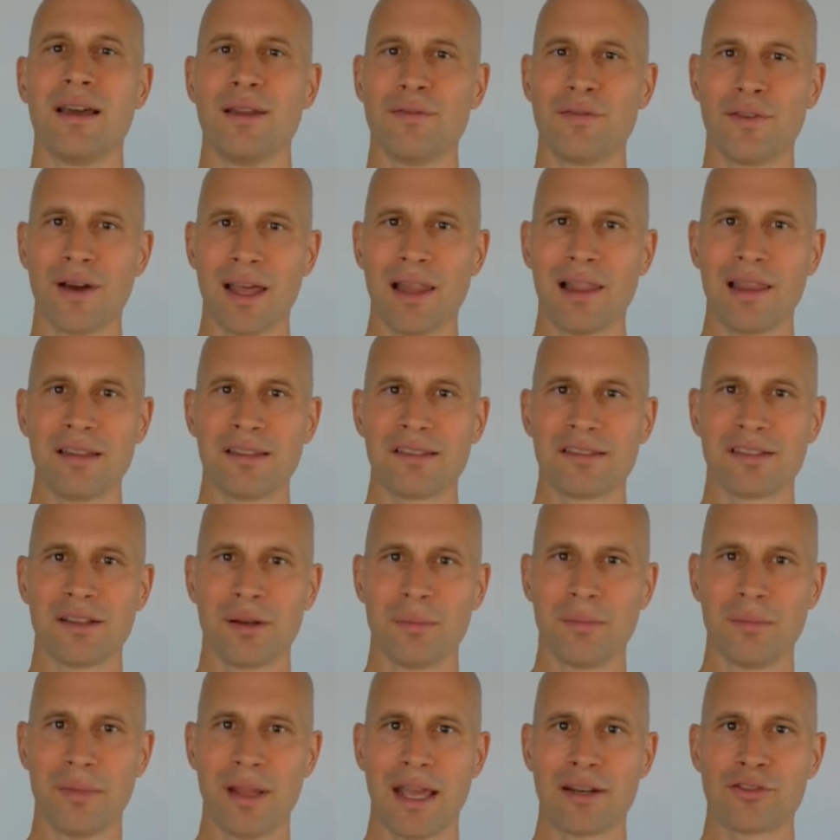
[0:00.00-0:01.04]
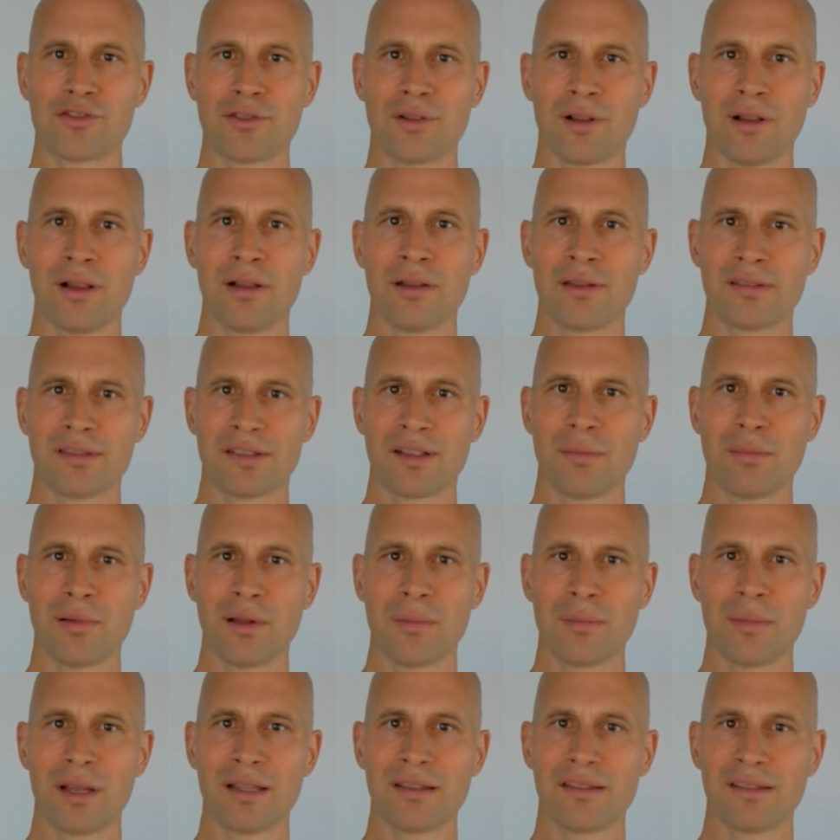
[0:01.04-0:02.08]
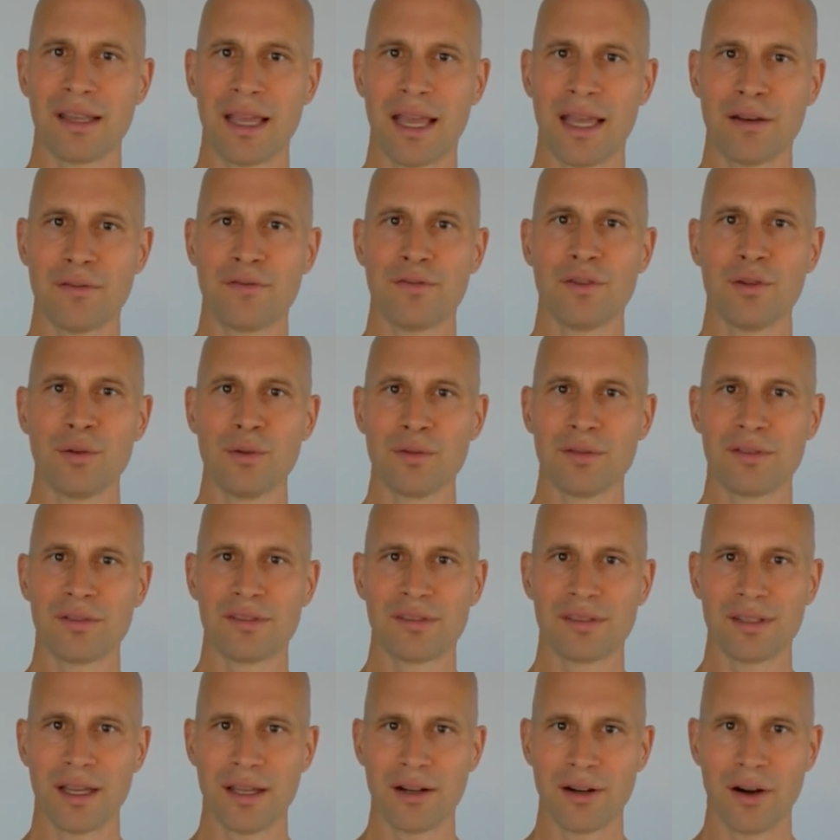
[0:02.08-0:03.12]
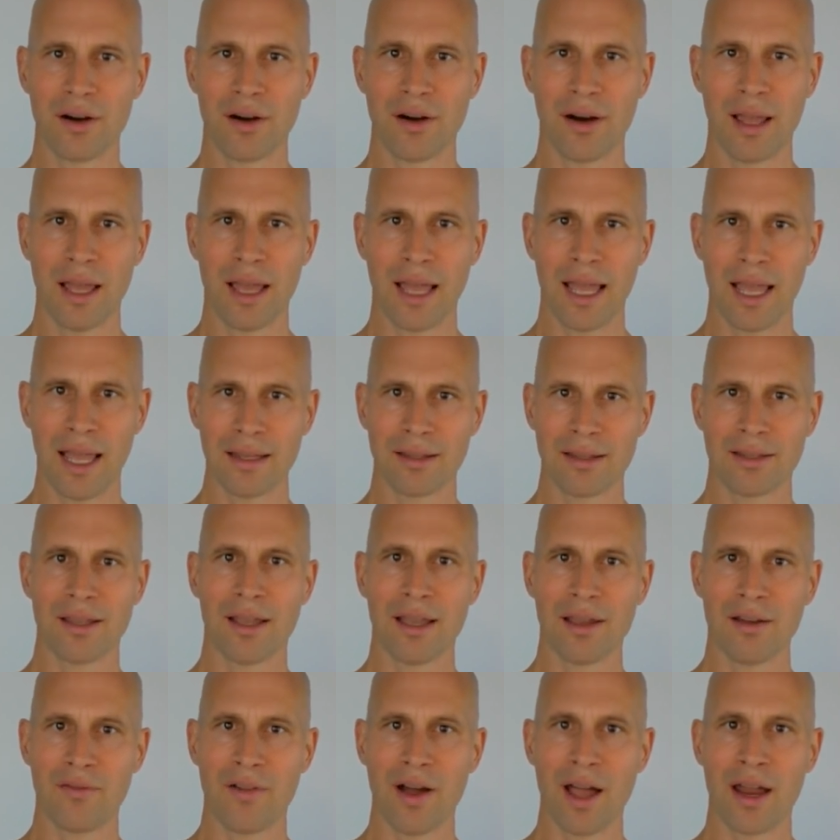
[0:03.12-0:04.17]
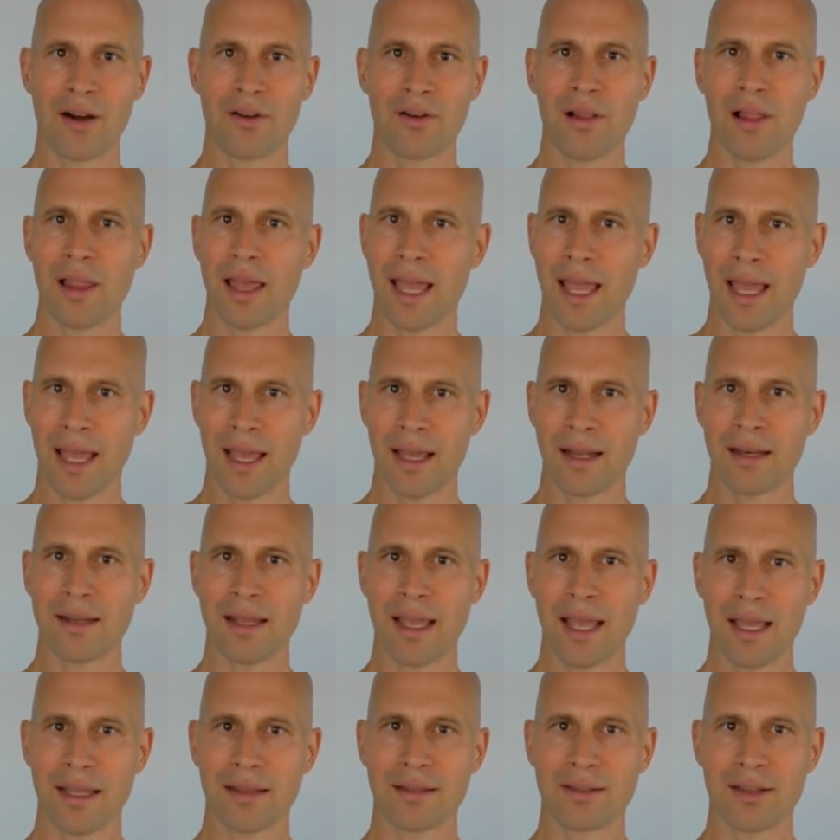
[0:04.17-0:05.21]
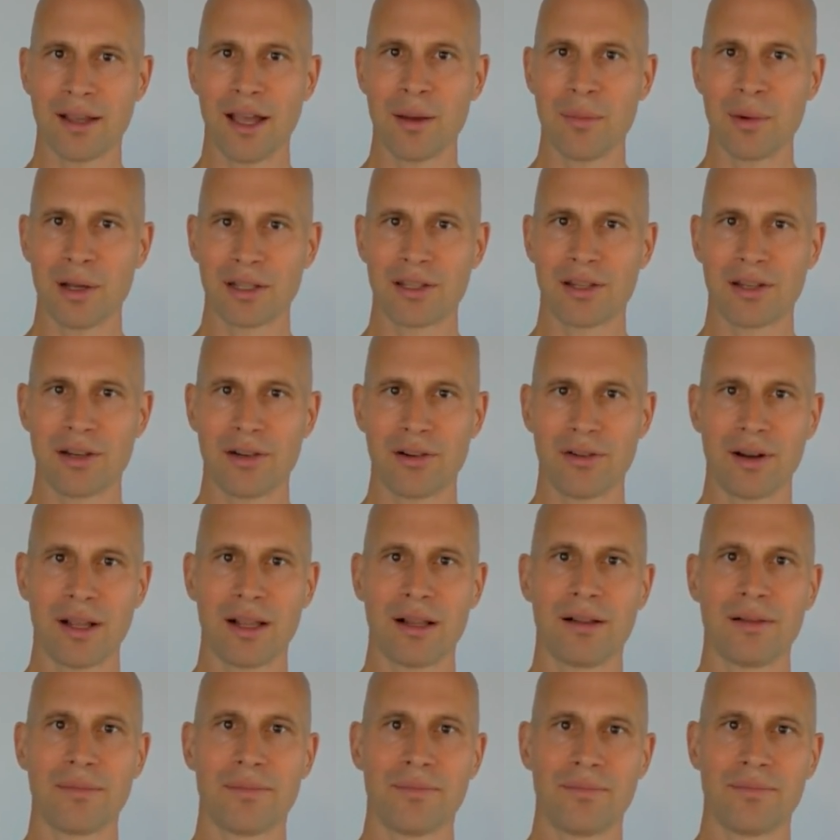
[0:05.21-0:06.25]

And finally, some natural supplements and foods that are antiviral and antibacterial.